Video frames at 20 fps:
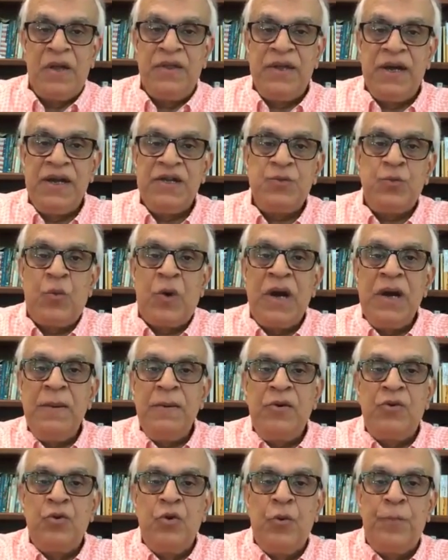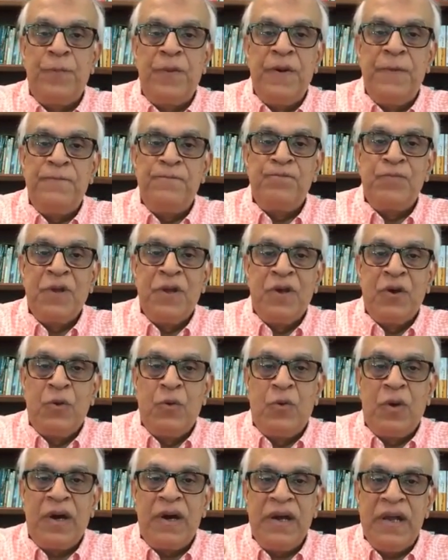there is one group
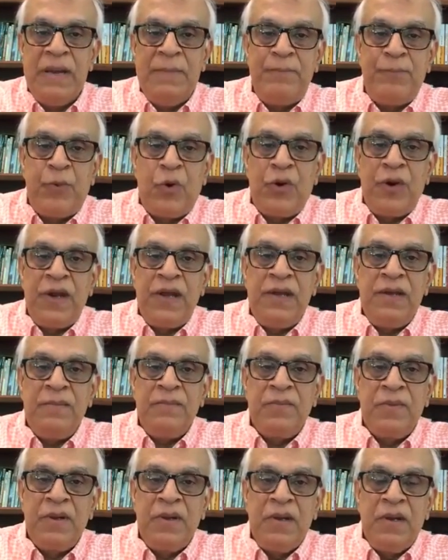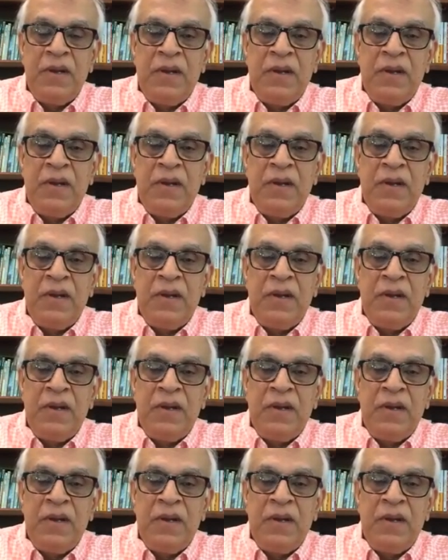who are importing,